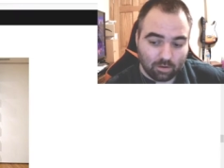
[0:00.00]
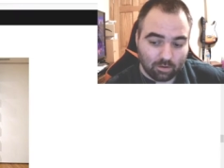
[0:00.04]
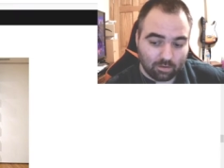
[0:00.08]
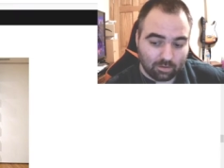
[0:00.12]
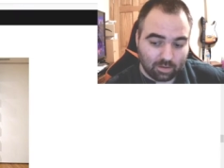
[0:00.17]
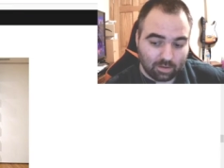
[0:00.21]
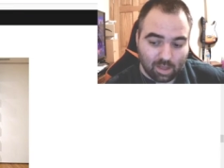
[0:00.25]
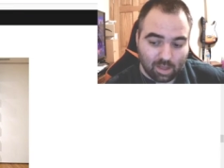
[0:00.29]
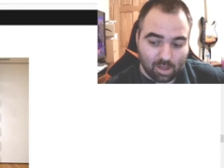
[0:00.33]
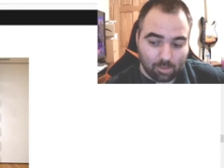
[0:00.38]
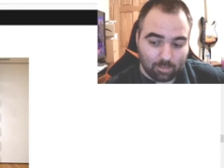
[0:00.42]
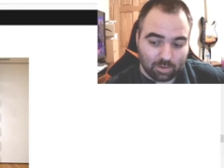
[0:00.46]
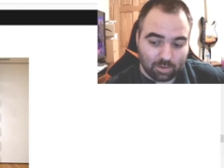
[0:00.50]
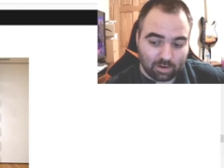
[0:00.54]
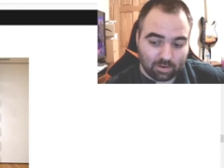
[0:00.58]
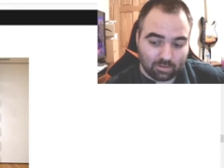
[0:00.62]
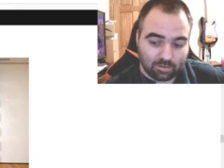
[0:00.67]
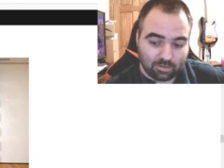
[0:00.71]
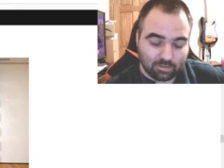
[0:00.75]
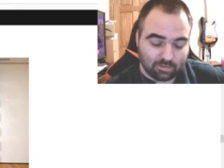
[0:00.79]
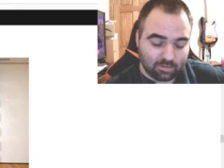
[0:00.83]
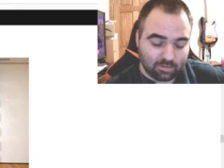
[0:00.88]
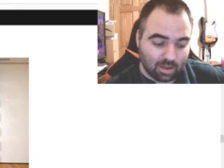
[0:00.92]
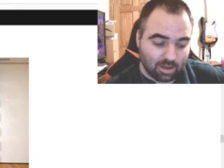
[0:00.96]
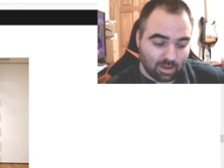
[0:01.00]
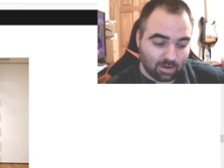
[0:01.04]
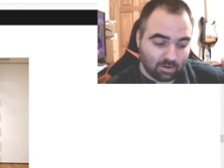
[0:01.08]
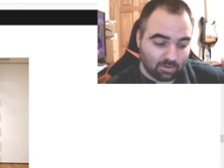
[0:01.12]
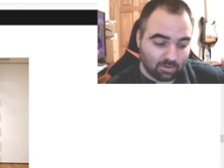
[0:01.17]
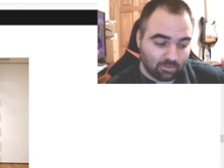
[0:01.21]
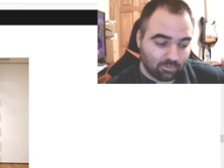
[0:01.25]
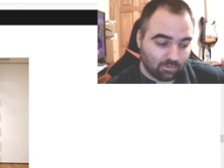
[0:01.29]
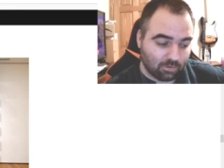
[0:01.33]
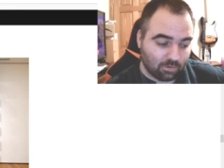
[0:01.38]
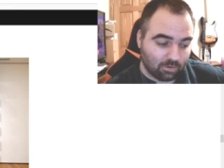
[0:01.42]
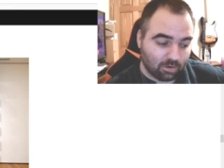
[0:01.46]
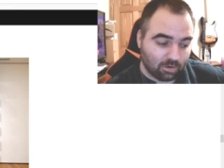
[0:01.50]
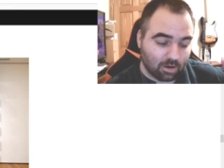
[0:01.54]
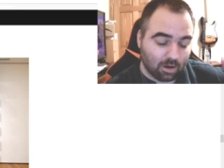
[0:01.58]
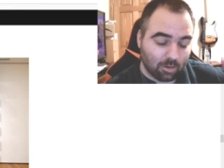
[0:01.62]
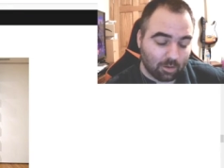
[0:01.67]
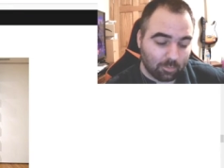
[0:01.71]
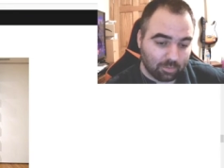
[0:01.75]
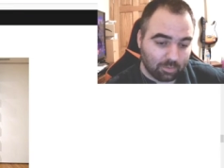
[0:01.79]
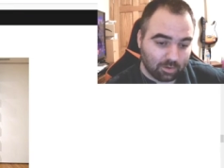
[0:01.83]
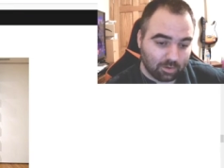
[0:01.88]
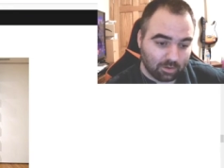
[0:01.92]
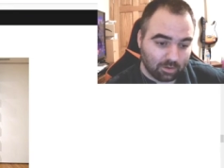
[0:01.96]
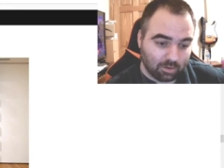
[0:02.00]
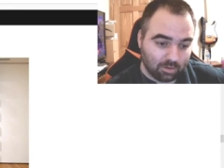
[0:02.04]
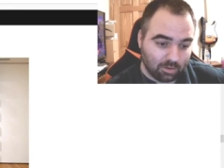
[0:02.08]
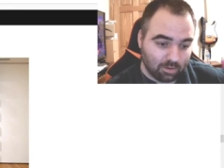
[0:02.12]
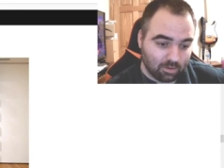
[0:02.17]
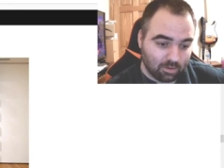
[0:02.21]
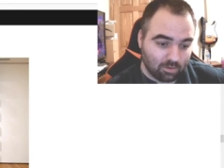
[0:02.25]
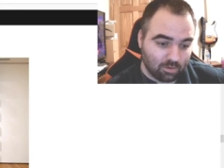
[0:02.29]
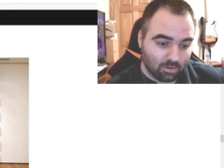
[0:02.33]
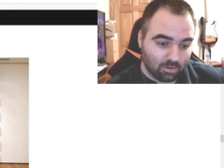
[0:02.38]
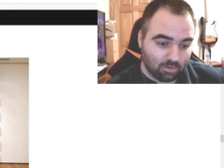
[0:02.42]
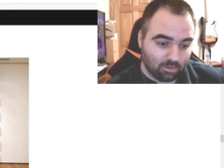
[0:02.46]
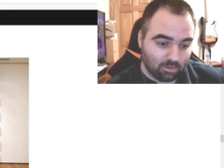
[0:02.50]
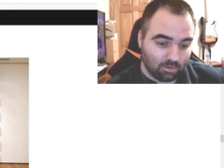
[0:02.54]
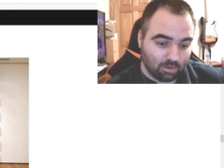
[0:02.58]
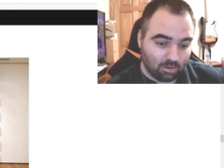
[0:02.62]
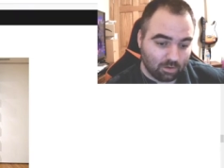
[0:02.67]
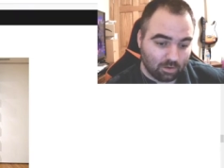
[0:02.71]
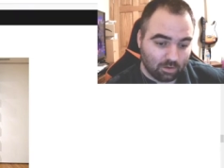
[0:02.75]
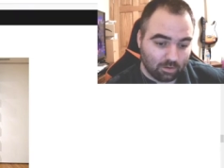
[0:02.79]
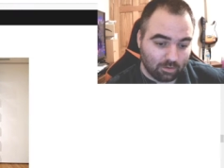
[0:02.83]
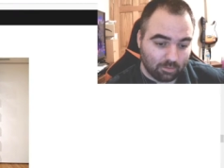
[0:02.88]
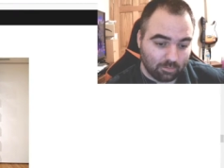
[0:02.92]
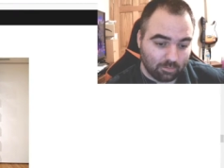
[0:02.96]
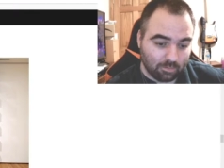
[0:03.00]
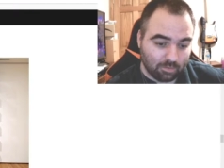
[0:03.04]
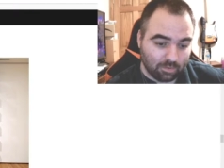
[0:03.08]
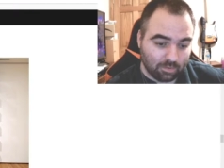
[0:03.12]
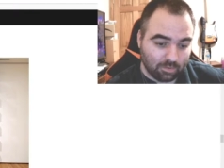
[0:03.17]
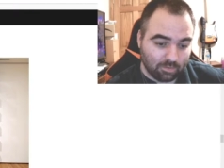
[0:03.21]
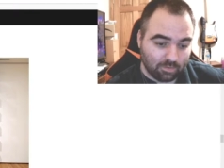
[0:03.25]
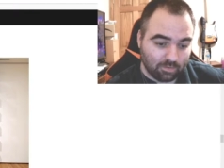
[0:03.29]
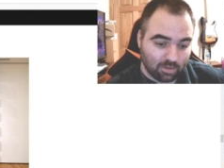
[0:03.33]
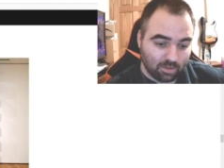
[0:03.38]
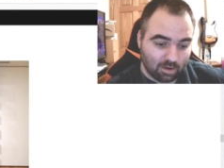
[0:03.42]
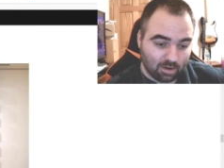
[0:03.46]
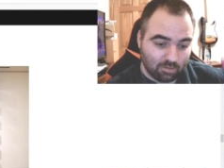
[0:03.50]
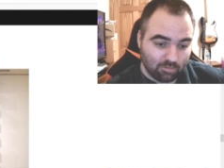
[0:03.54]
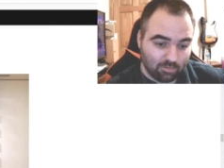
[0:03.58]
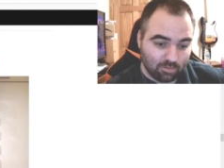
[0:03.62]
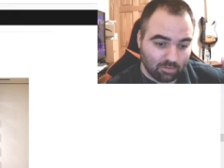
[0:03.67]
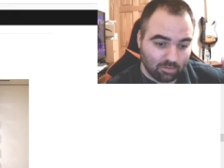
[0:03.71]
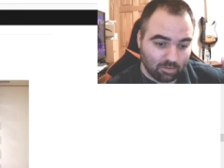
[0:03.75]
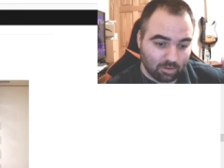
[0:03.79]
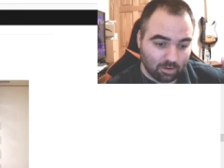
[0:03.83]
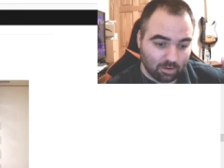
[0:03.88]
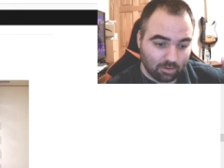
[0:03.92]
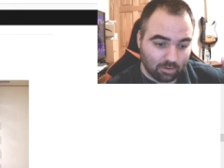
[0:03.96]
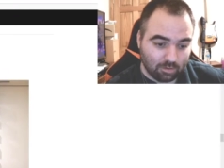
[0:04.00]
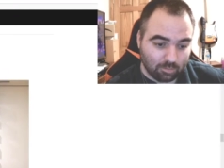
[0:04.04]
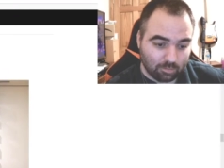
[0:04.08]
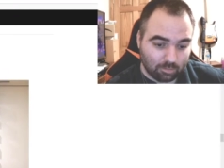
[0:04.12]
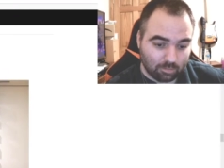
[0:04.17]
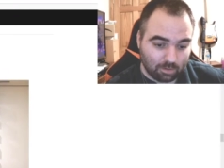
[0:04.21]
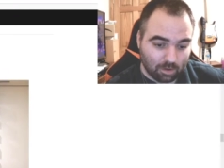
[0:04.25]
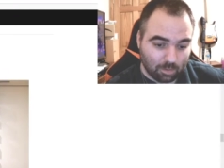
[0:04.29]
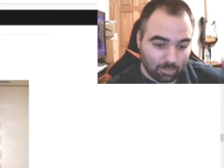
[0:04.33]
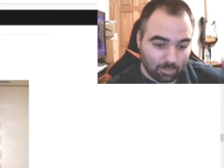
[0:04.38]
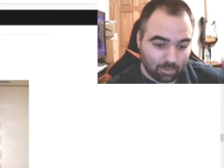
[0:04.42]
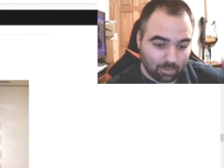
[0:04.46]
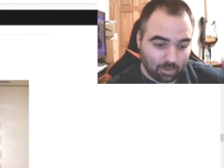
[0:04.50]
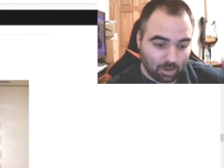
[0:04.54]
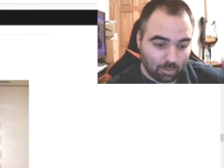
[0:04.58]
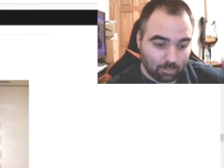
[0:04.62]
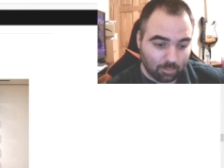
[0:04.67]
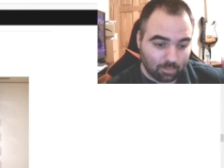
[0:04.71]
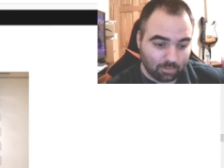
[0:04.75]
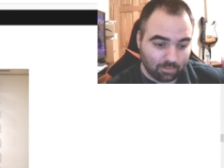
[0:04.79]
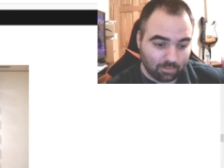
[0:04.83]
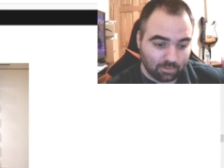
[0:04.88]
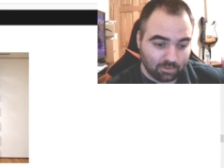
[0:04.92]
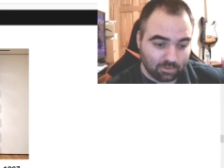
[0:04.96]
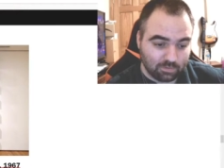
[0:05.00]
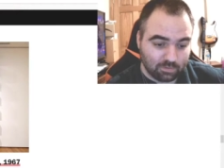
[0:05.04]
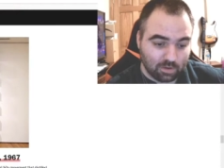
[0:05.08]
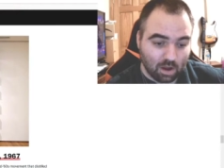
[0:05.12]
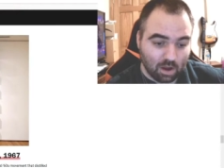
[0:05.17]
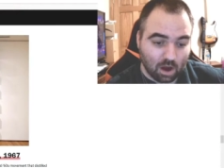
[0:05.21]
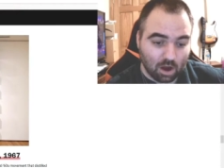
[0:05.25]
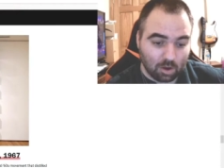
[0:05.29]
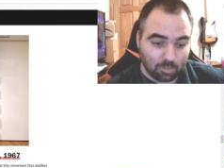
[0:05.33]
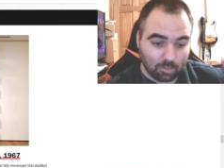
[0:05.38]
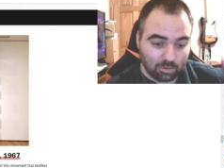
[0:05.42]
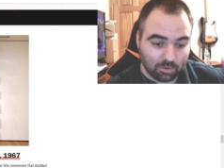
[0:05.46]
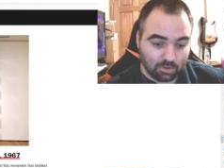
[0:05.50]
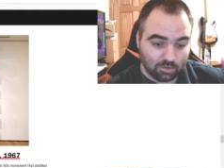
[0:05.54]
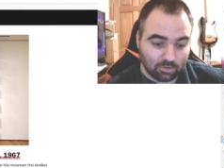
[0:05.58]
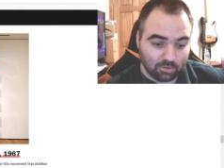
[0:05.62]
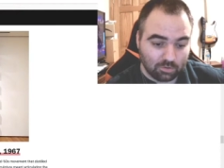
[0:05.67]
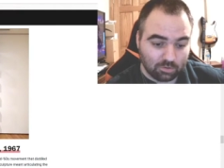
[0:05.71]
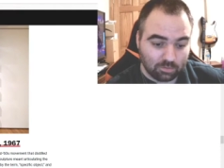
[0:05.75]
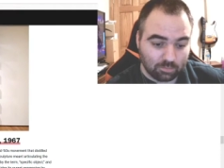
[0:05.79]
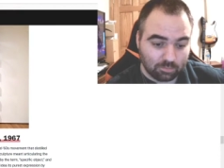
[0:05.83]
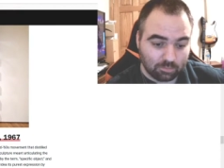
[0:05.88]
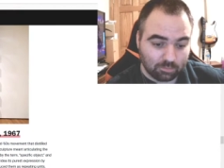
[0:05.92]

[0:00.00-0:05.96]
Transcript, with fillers: cabinet designer for a company? He could, instead of coming up with this garbage.